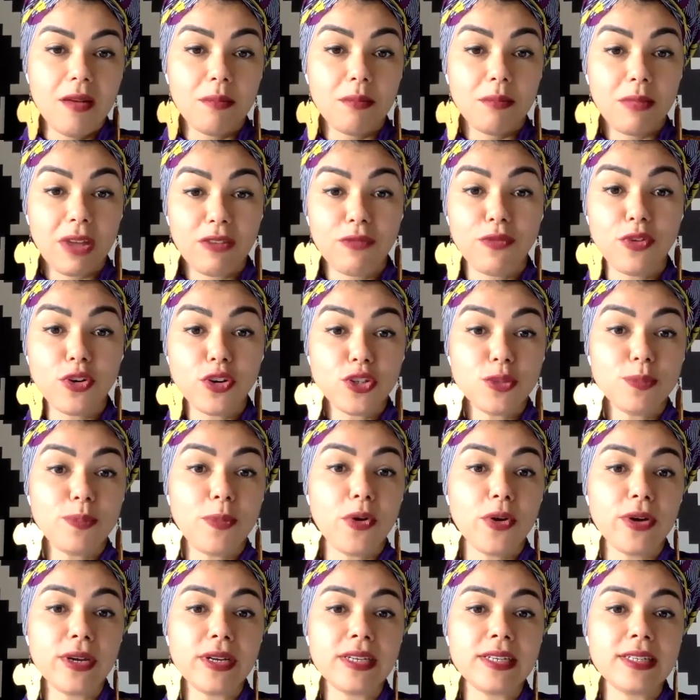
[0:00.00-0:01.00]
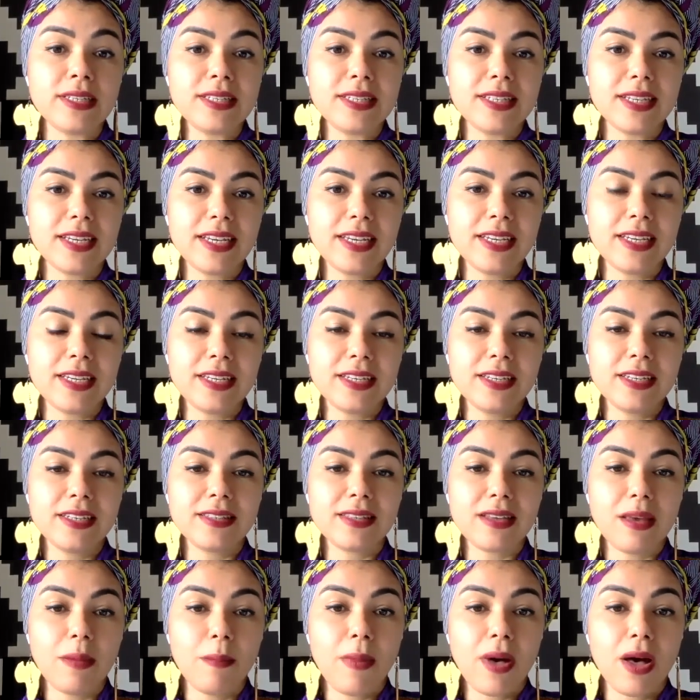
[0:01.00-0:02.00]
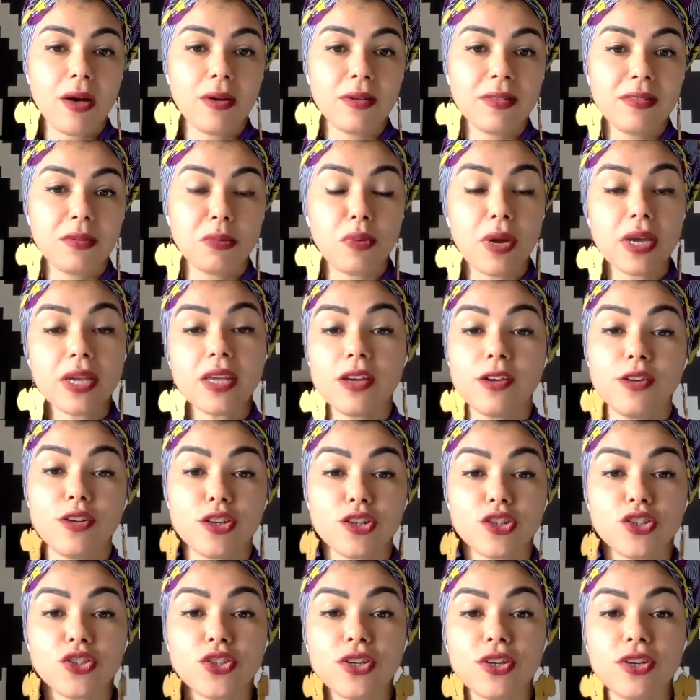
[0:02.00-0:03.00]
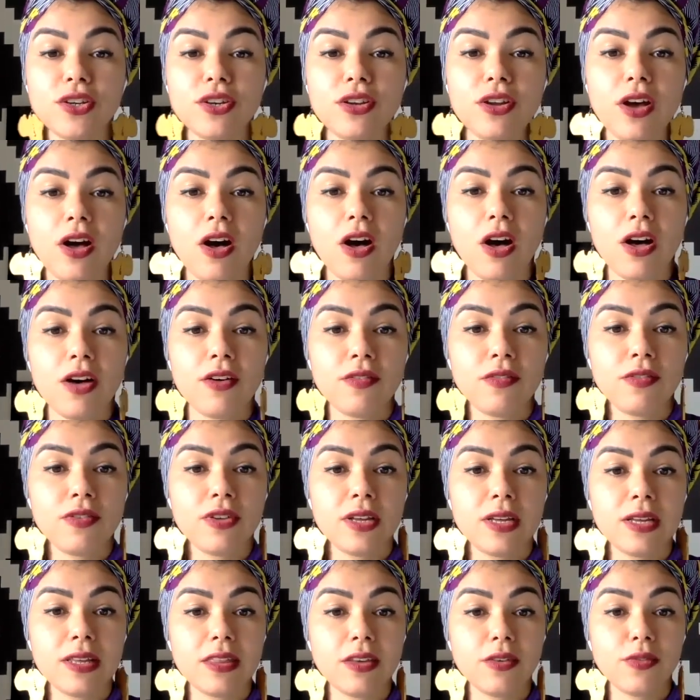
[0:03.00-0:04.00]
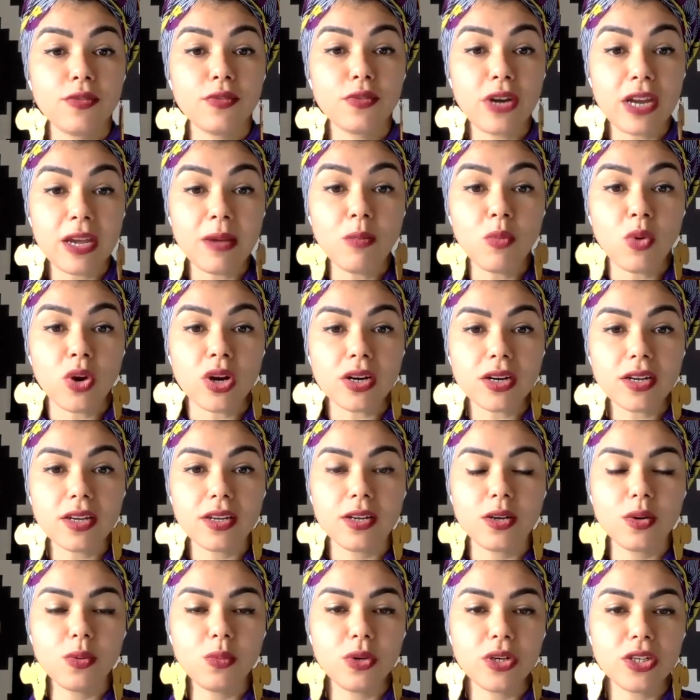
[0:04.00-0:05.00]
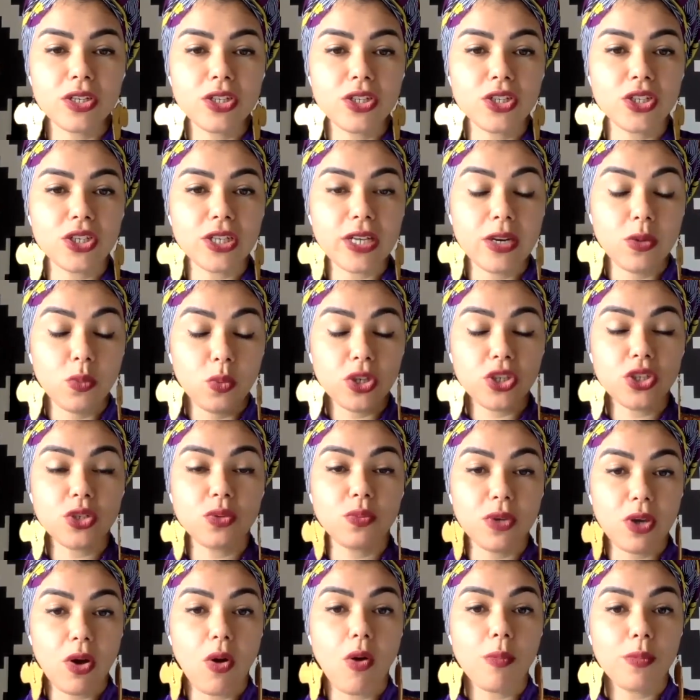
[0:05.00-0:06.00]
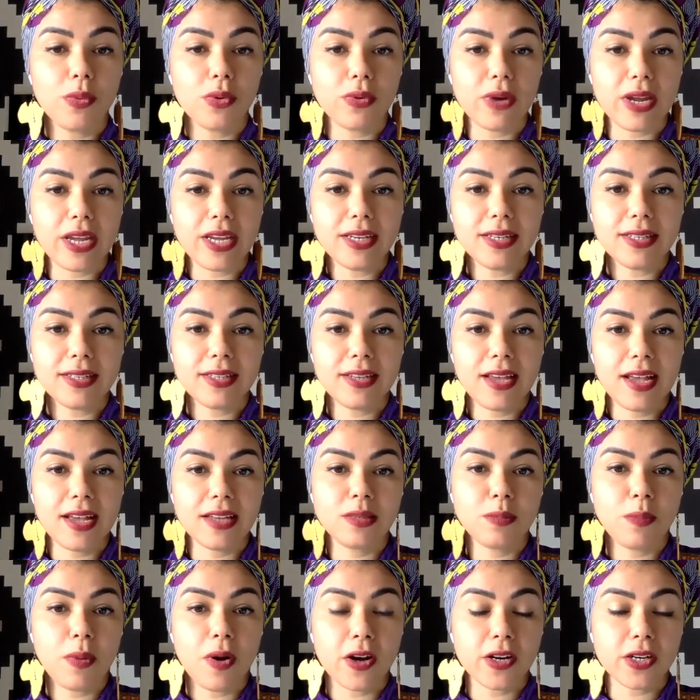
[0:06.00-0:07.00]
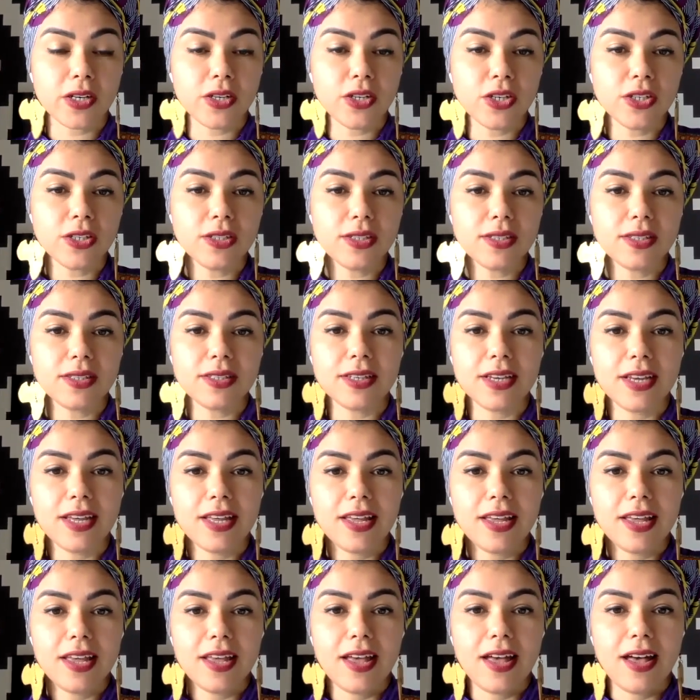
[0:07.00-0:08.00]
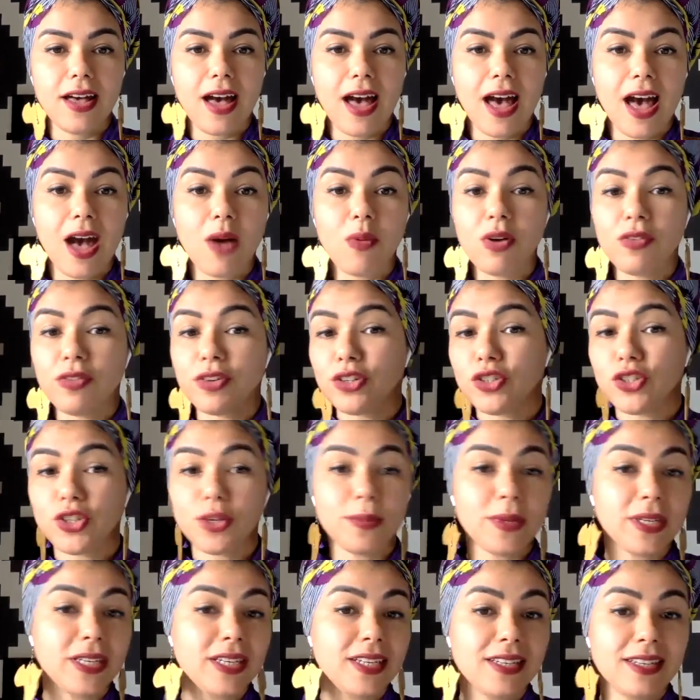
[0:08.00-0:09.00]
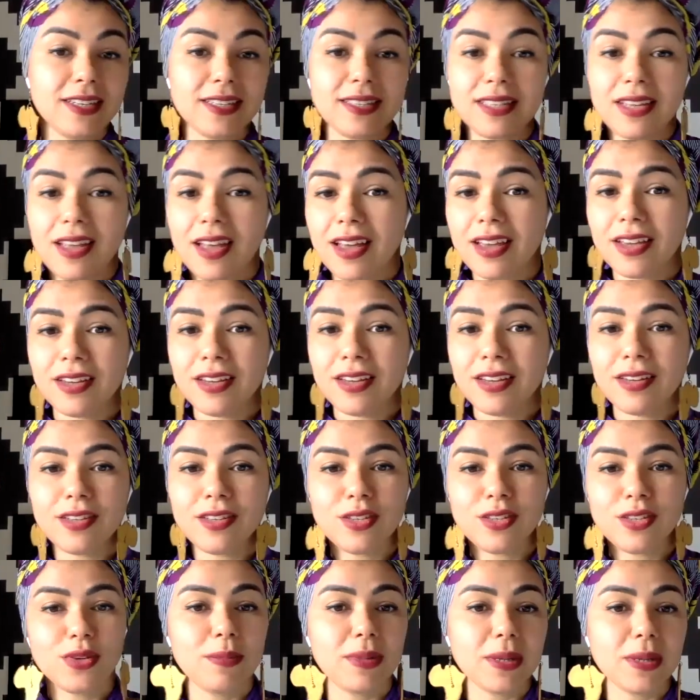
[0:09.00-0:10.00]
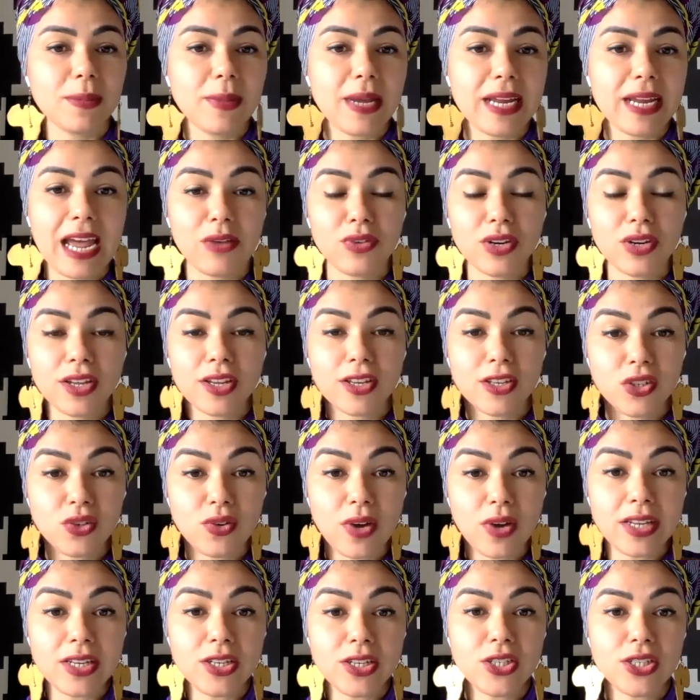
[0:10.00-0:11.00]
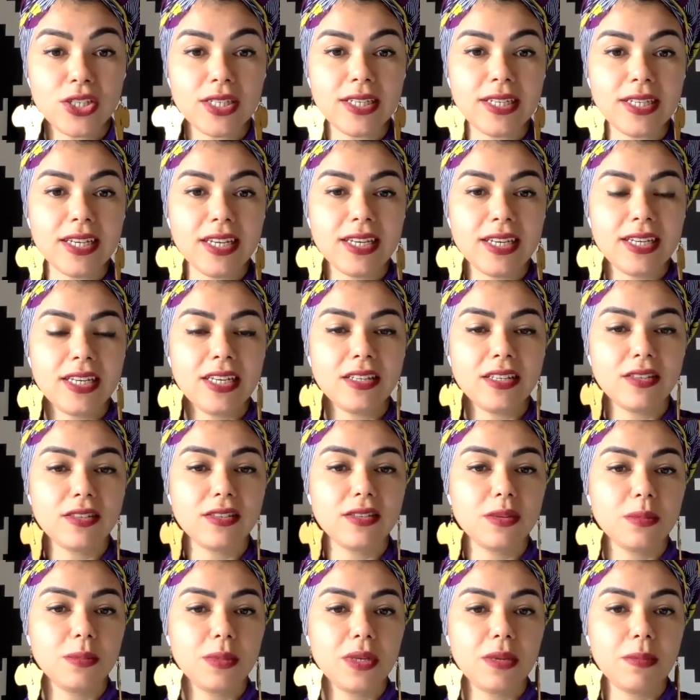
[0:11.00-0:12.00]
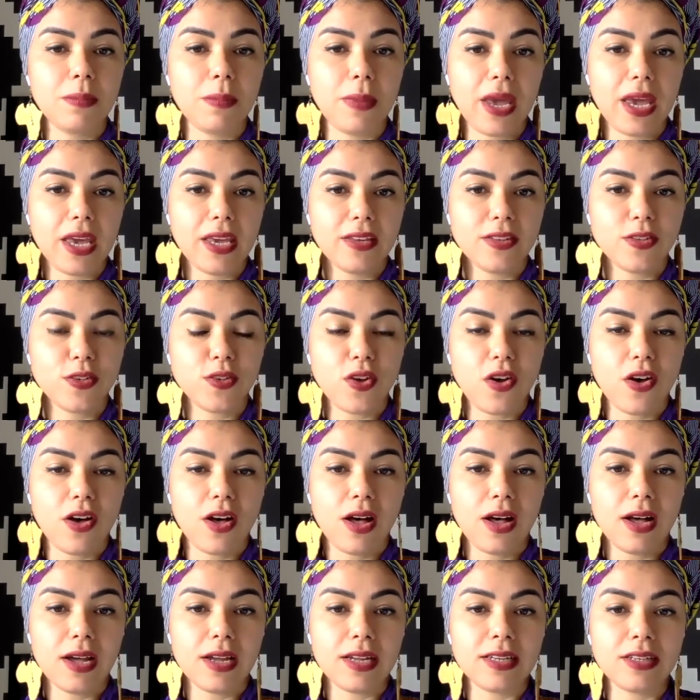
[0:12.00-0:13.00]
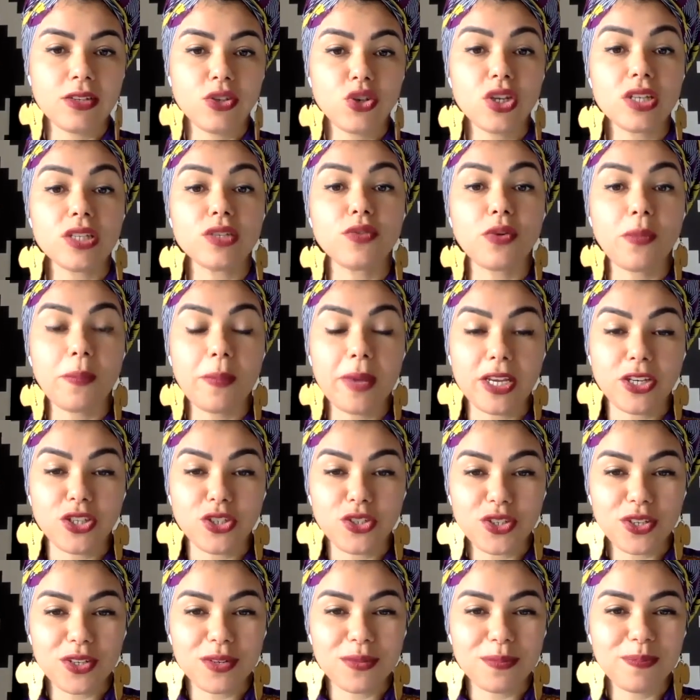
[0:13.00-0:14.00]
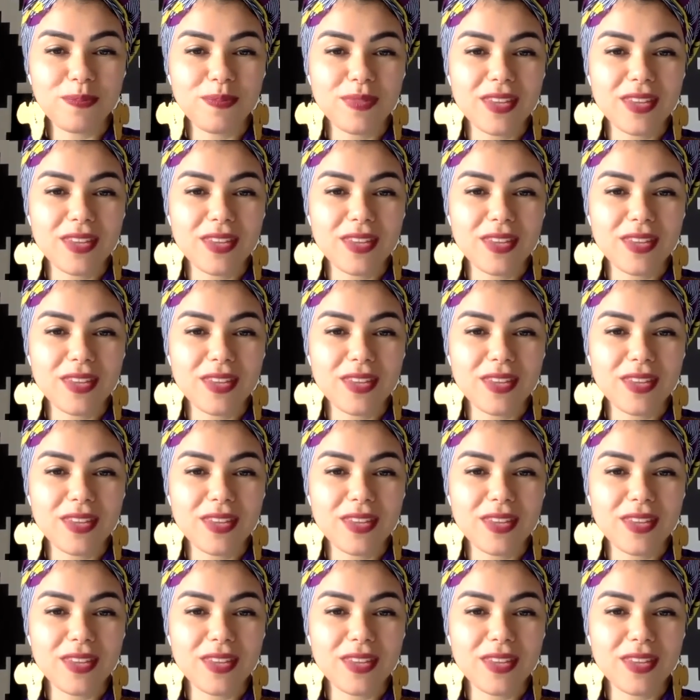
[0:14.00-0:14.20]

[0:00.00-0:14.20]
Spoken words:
My first point is about the recognition of the framework in which we operate as partners. However, Germany decides to implement Africa strategy, it needs to be based on transformation,